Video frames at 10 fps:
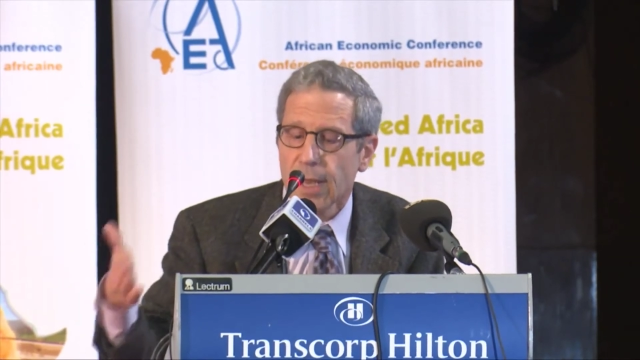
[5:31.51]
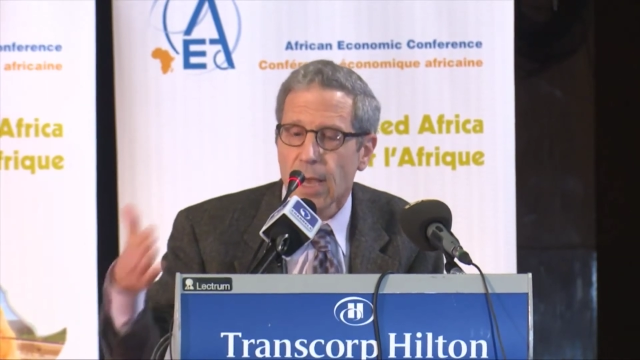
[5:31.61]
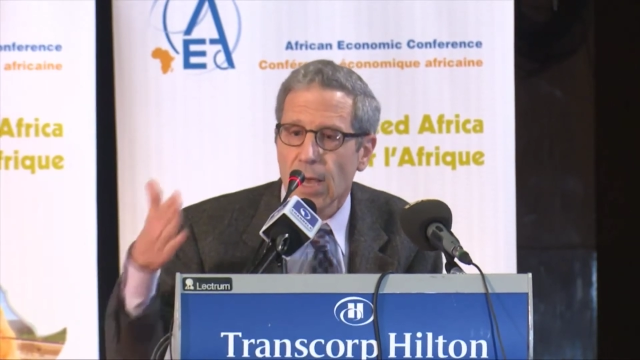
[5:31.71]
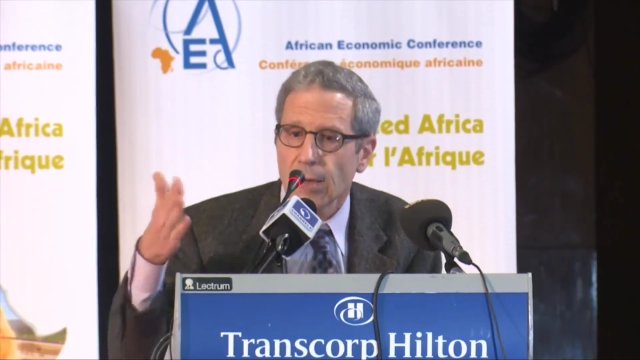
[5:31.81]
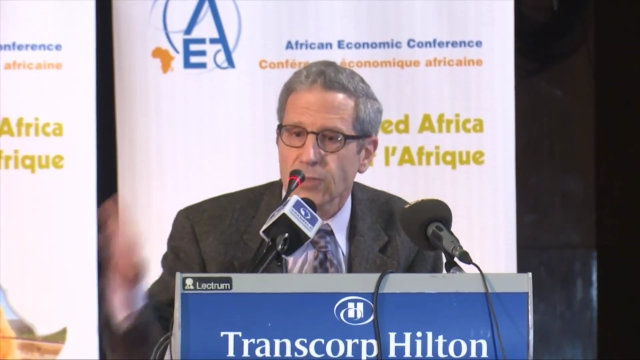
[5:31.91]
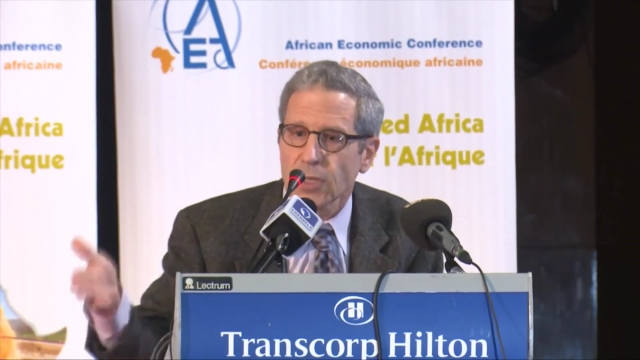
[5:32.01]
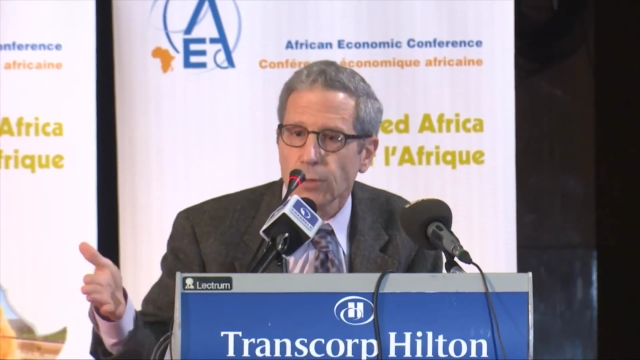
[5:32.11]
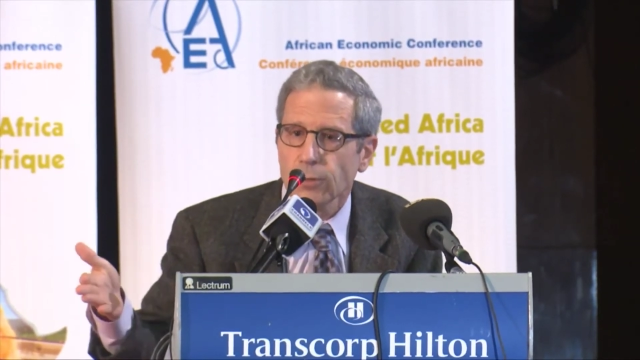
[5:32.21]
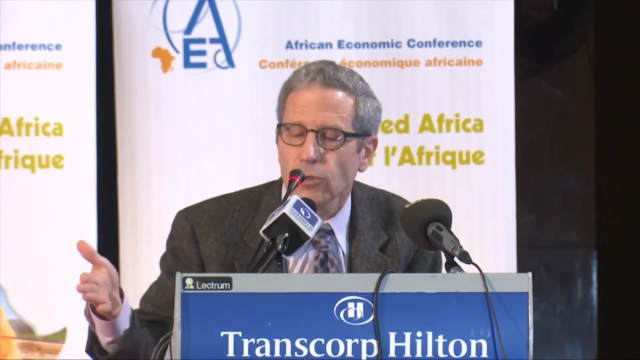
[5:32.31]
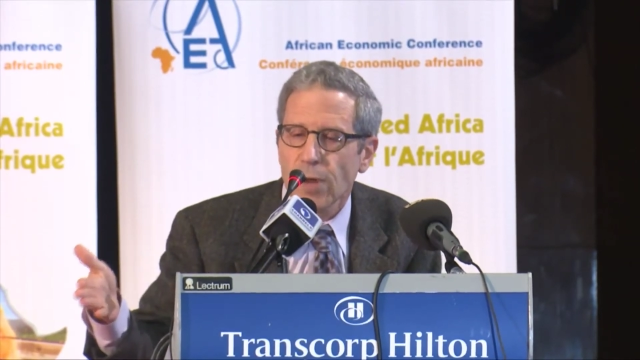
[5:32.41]
of skill
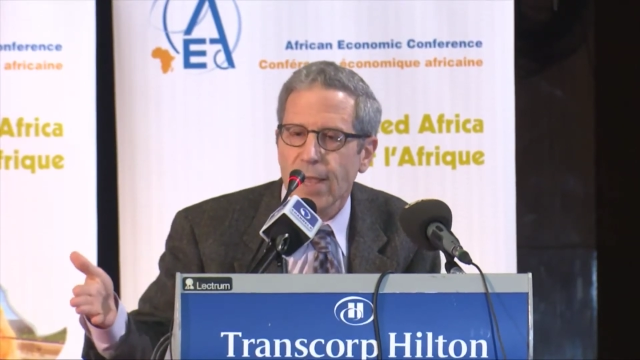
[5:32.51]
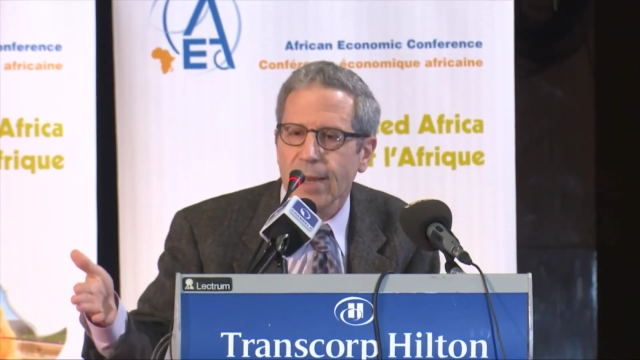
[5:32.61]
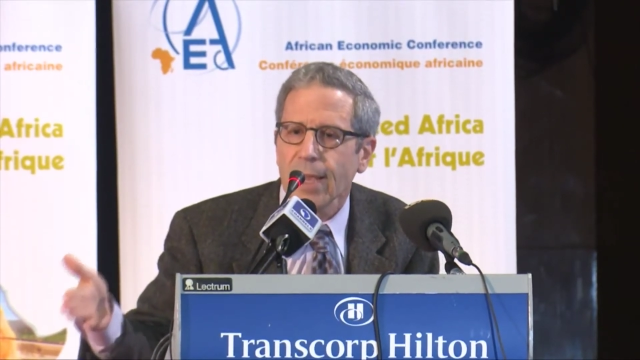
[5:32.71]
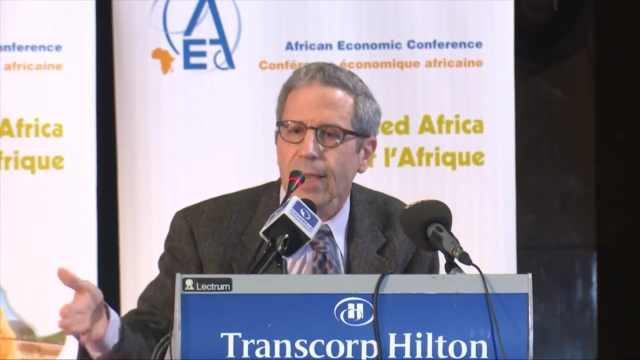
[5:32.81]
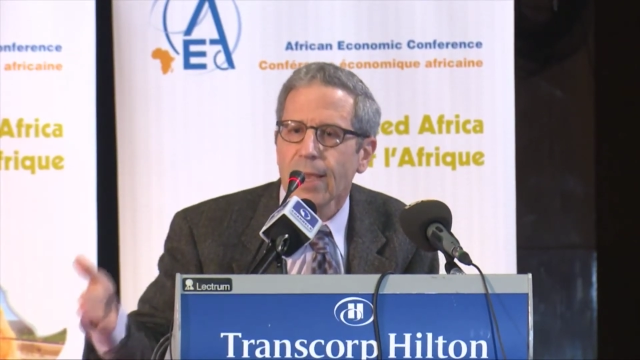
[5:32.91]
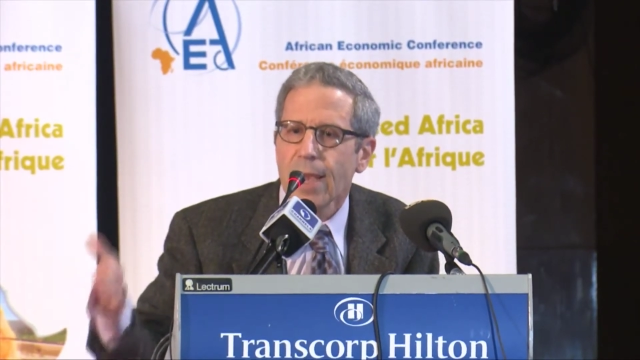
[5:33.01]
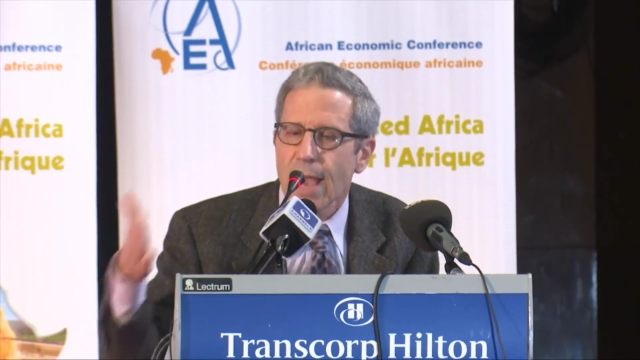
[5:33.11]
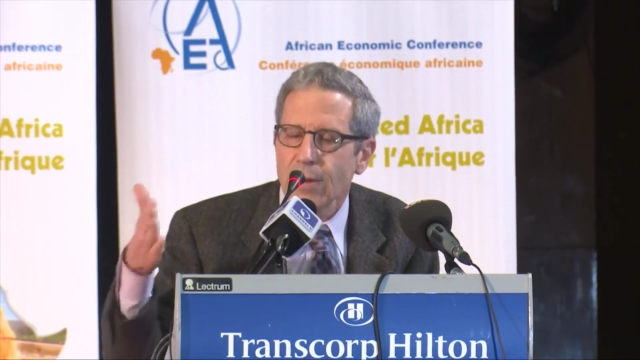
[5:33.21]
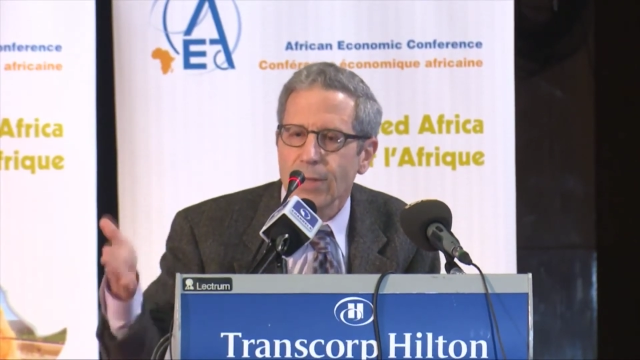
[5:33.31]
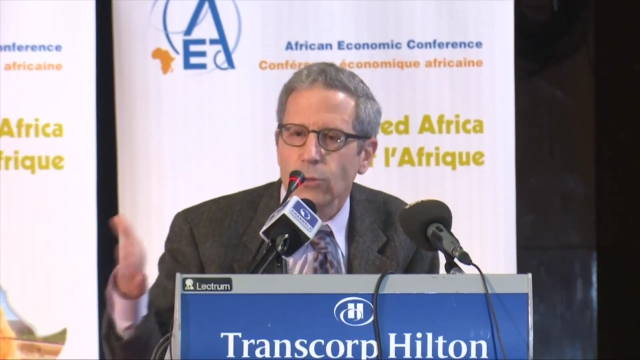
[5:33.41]
training
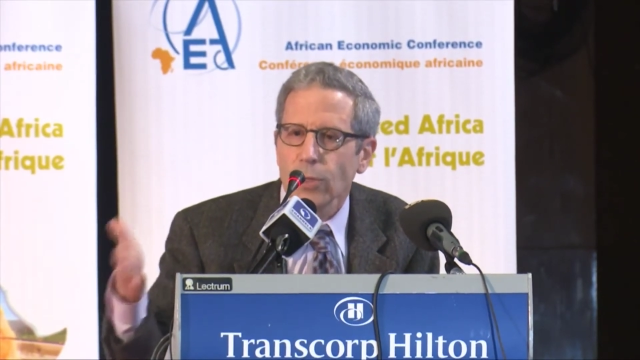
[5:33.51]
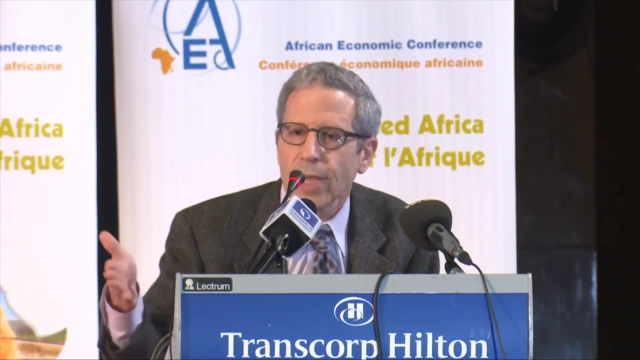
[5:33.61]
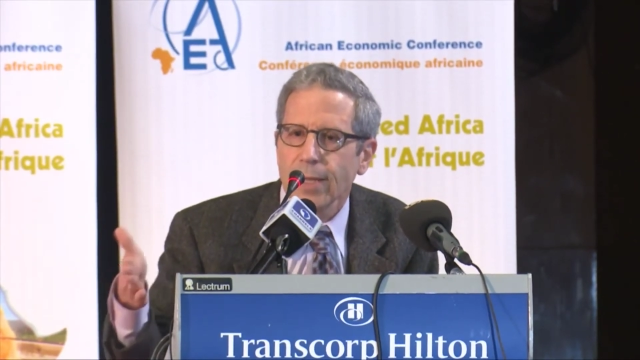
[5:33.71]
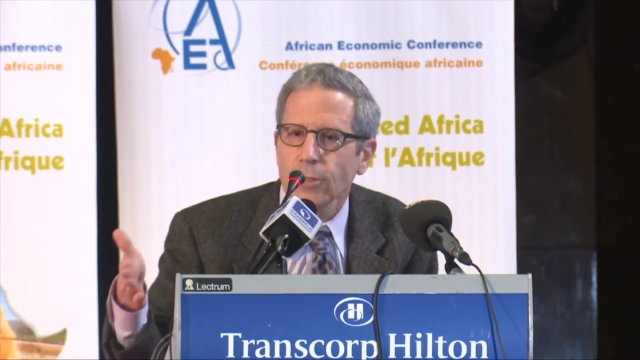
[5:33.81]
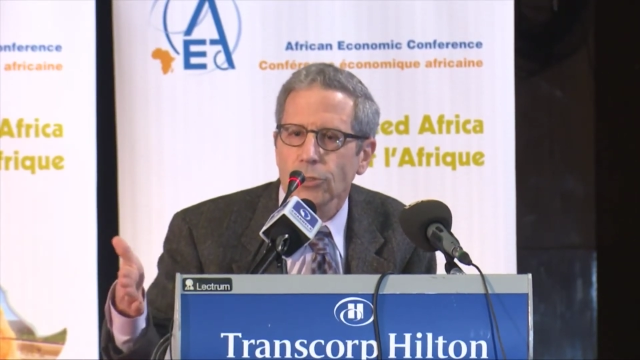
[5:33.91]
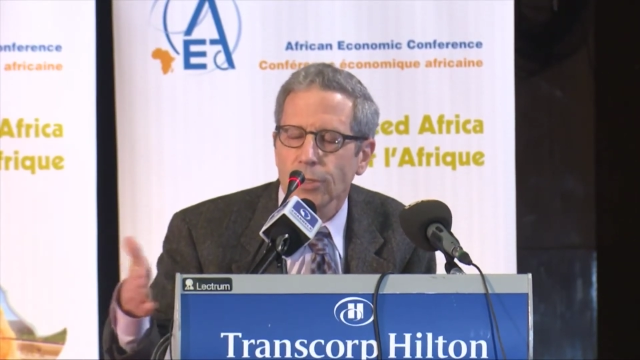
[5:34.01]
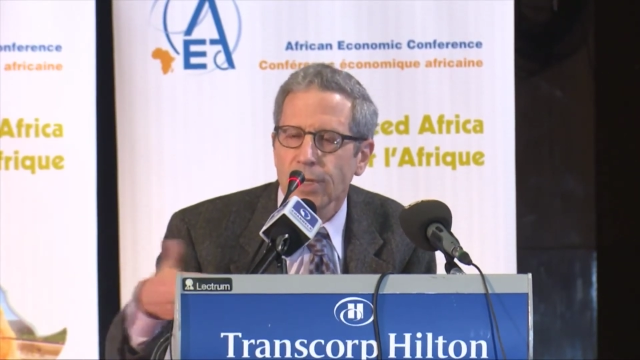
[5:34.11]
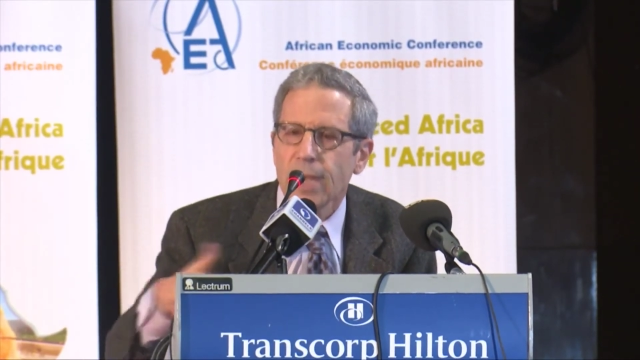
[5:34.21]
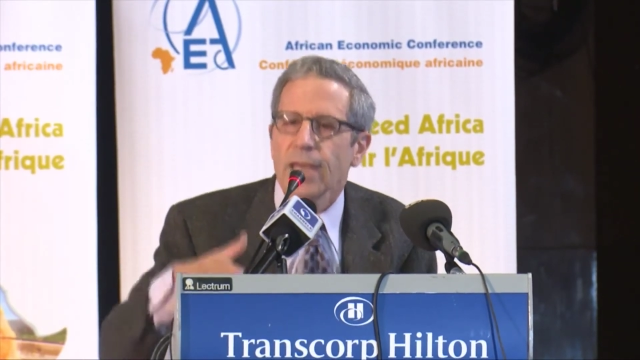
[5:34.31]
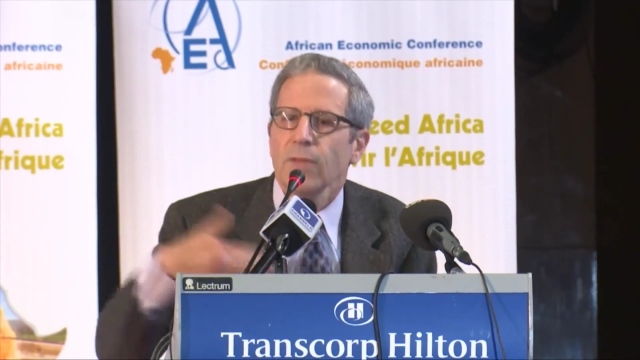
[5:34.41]
and education
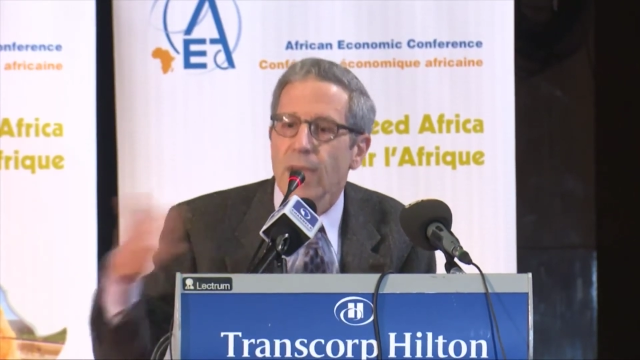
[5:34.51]
in the